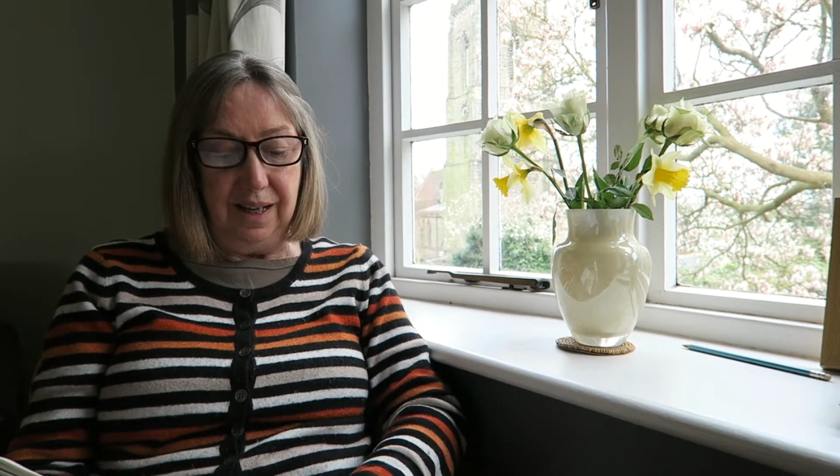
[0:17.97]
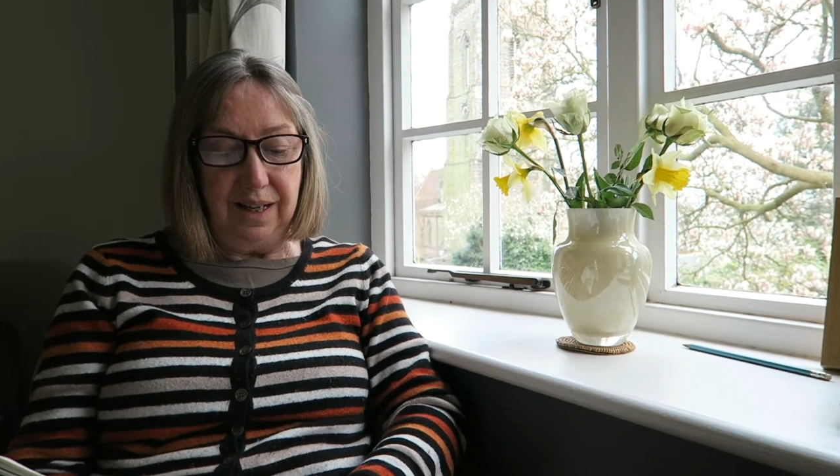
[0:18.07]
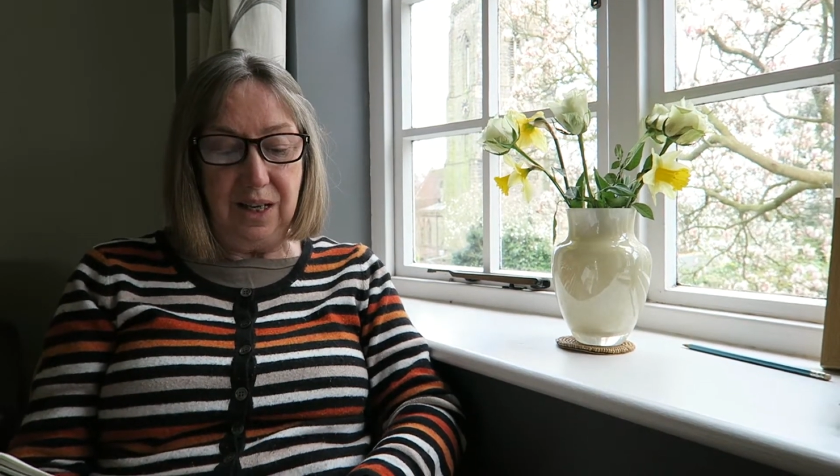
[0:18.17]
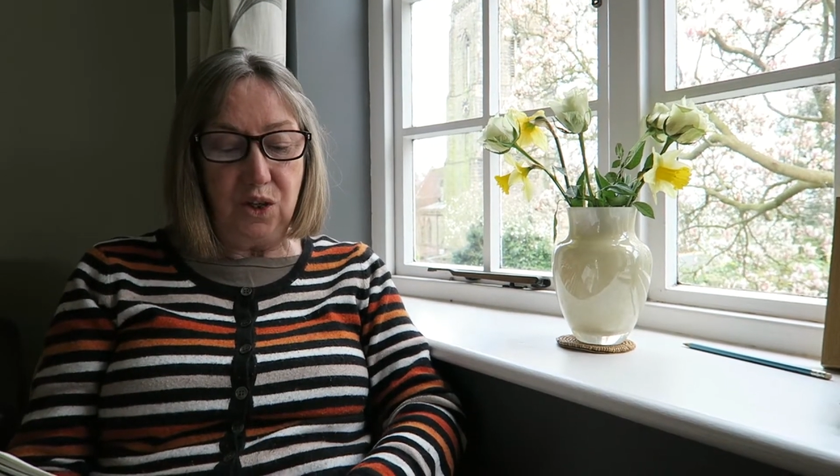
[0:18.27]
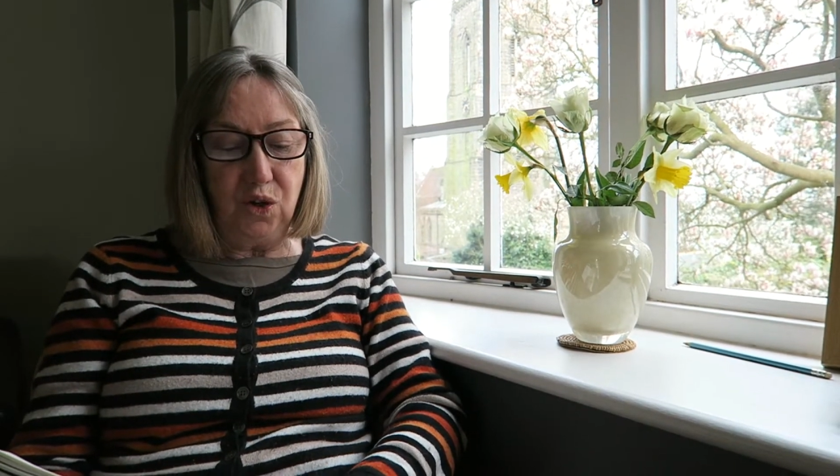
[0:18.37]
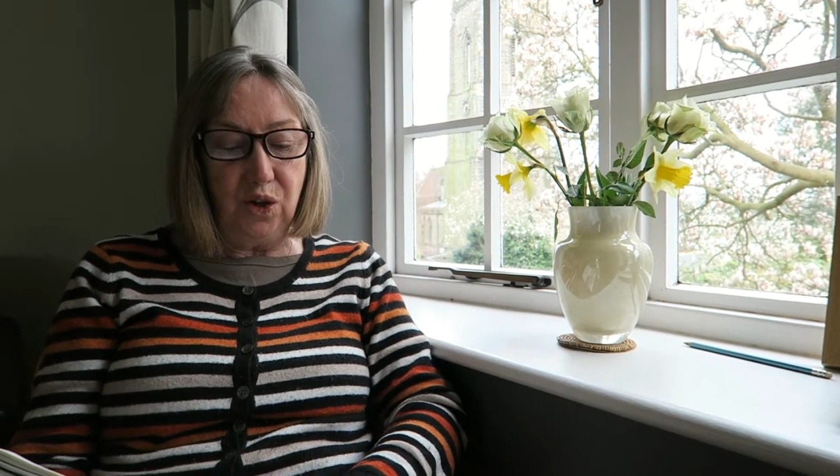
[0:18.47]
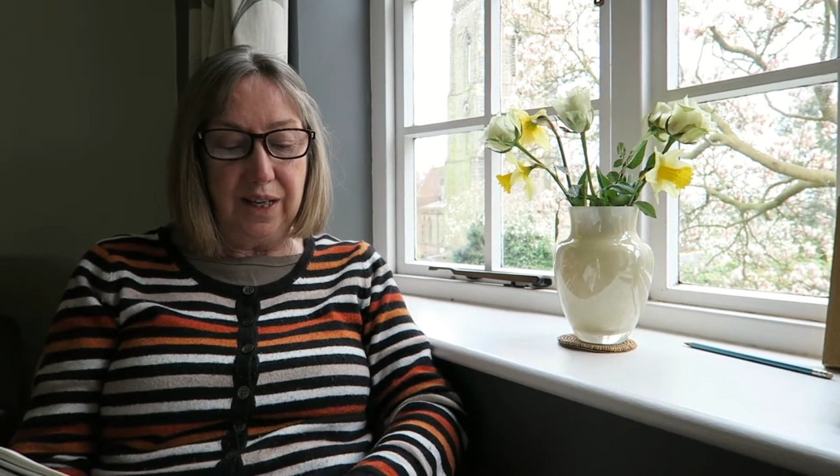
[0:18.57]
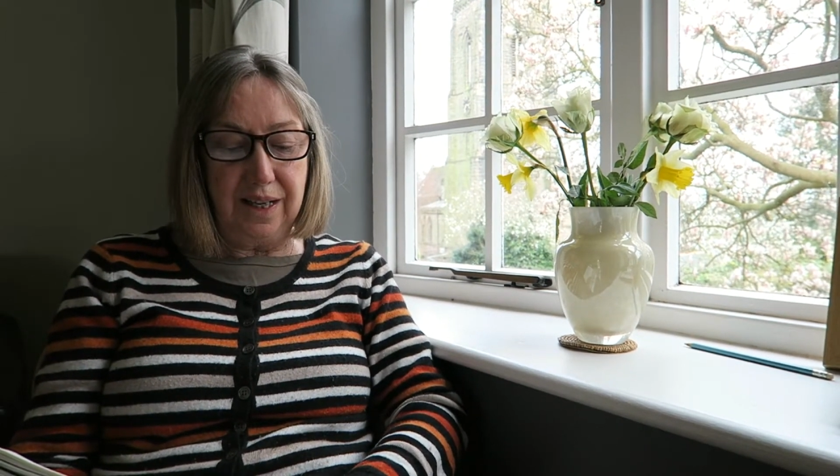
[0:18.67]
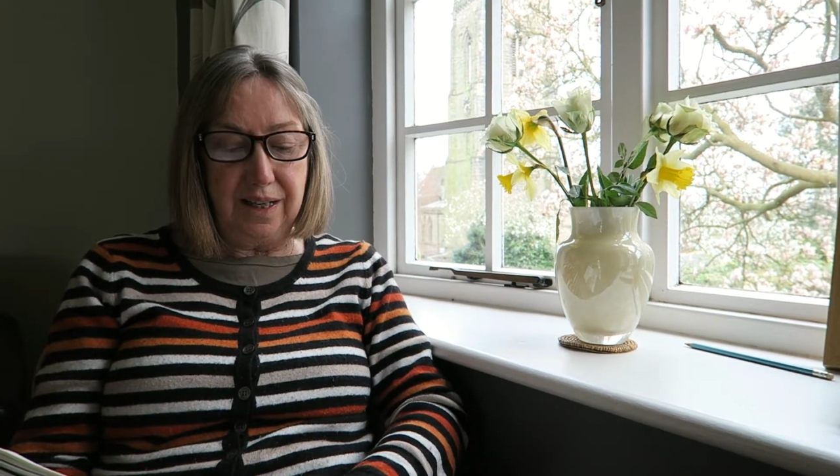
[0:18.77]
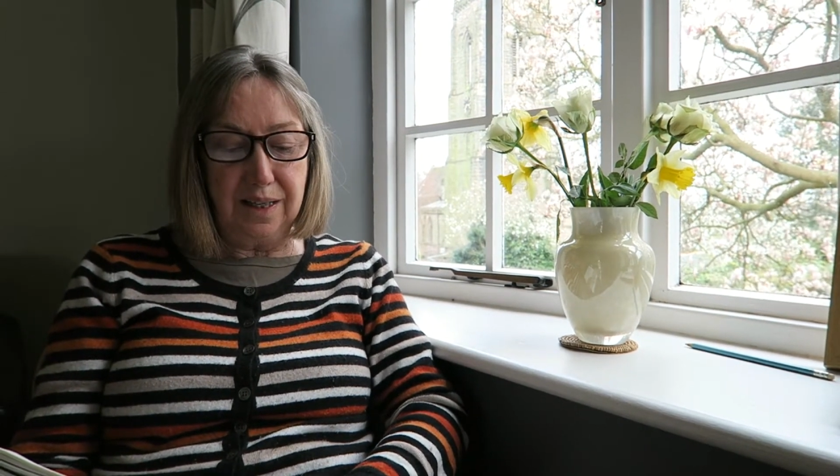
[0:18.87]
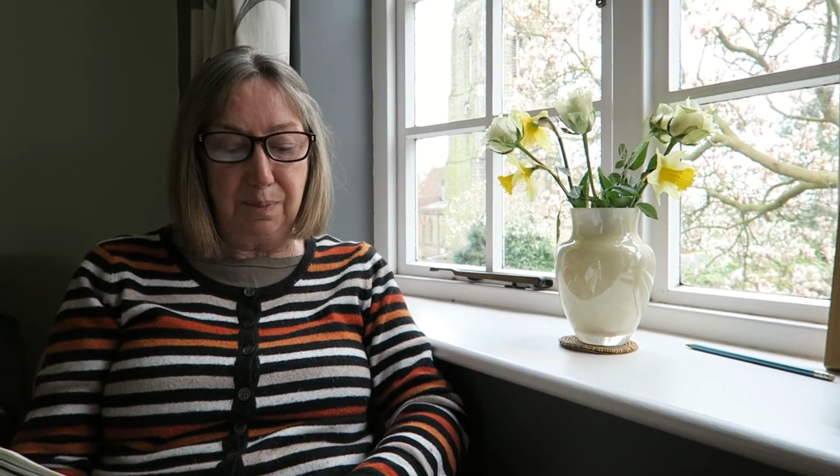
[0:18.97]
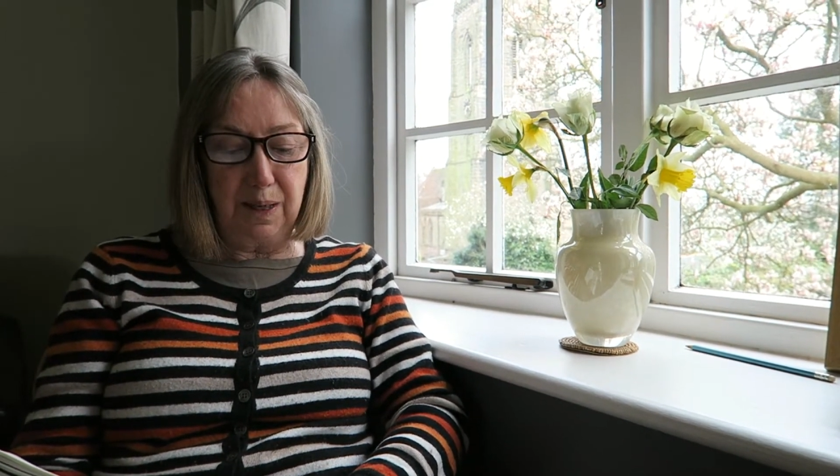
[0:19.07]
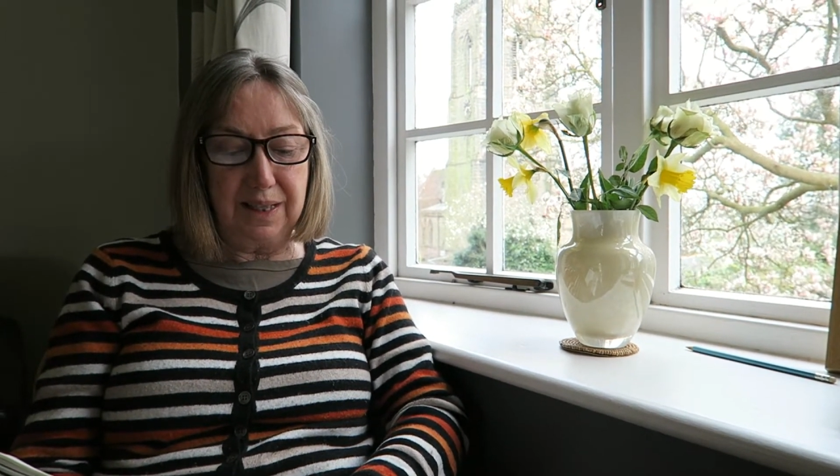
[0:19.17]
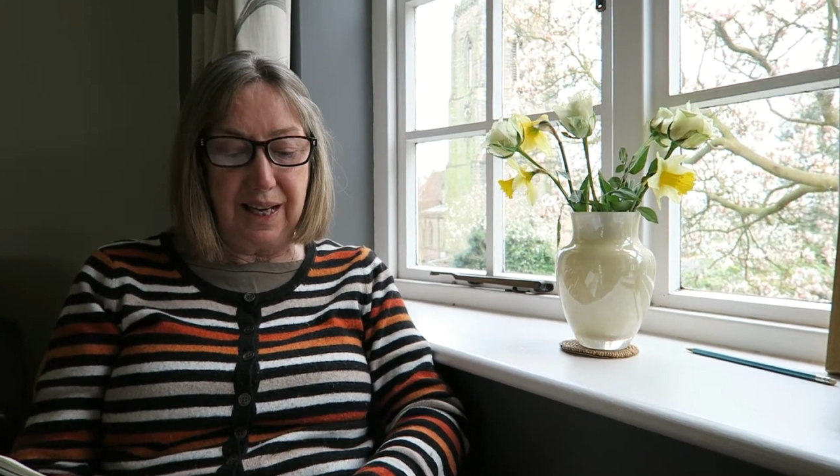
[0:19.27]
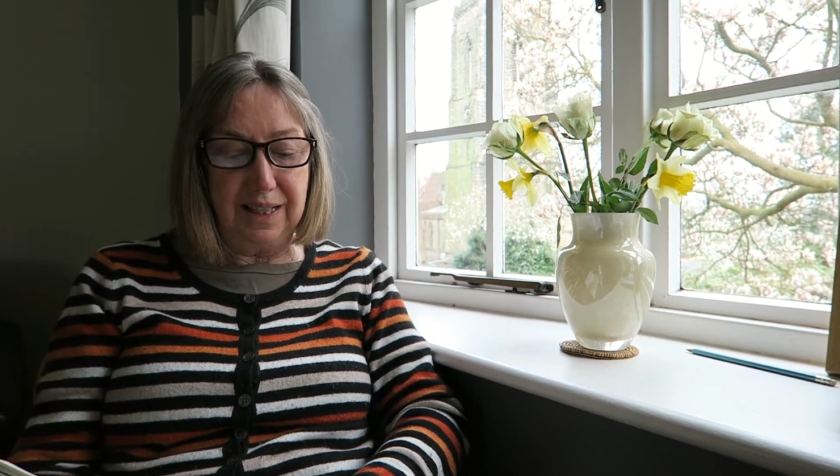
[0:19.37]
Let your ears be
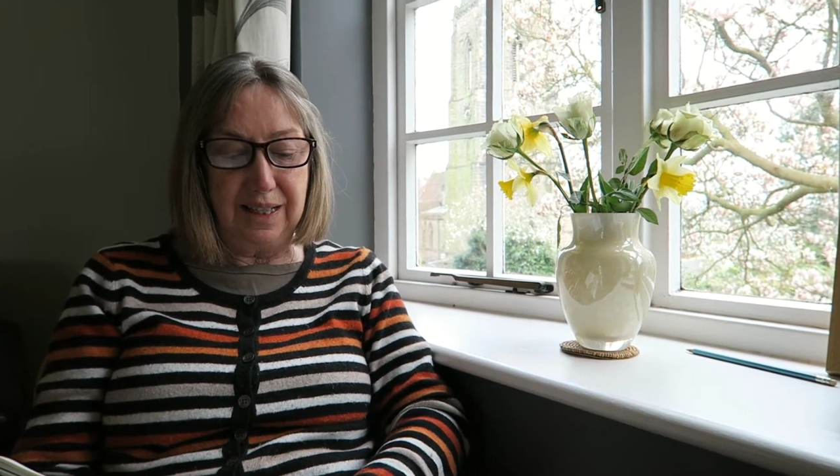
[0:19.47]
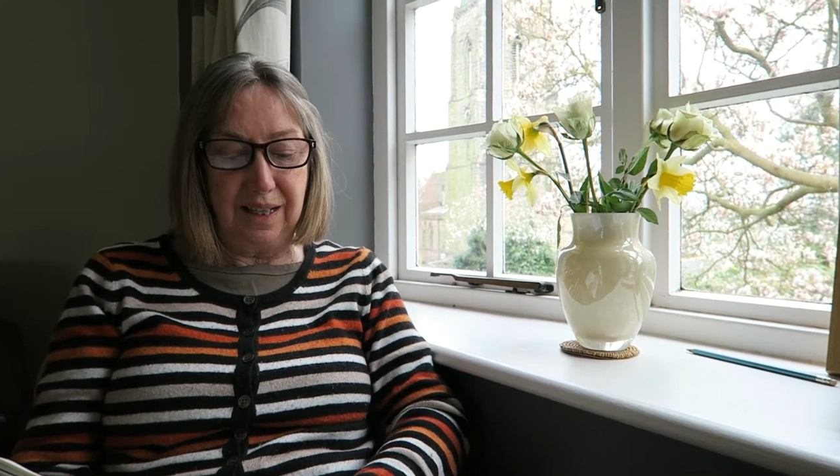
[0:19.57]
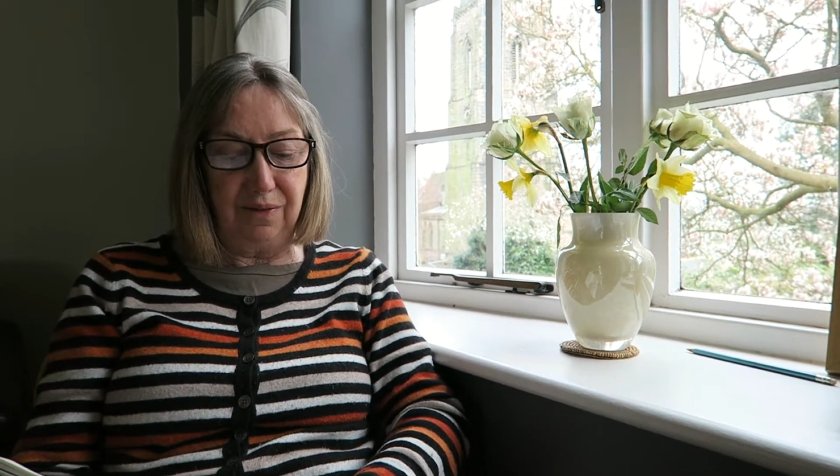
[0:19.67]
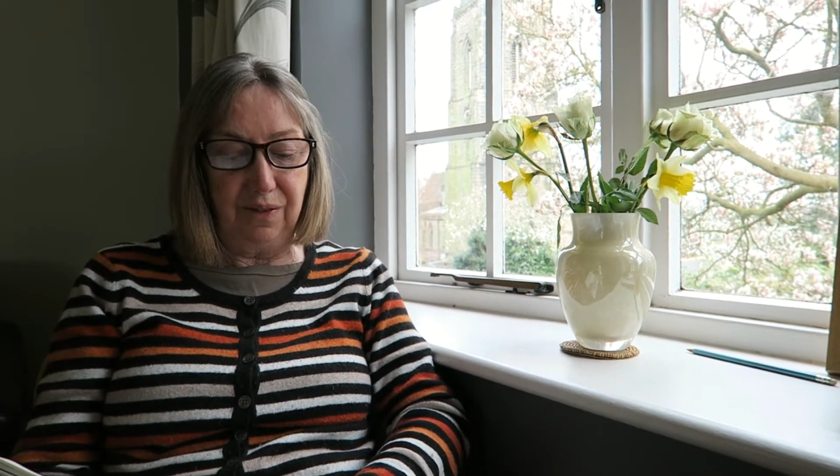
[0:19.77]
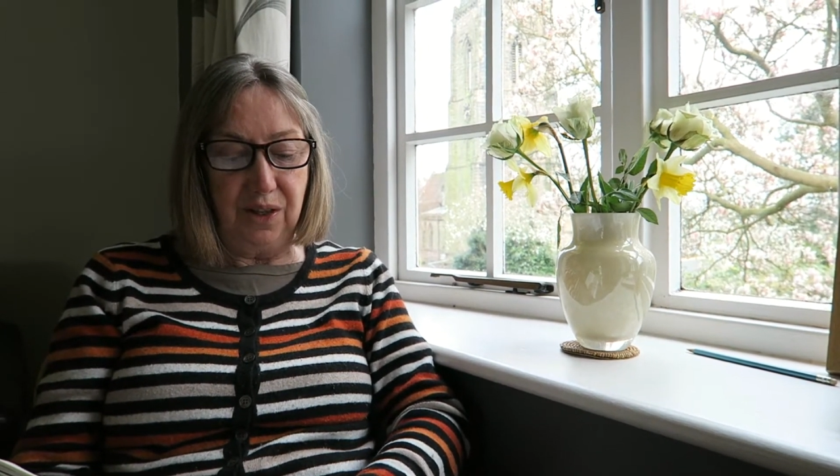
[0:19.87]
attentive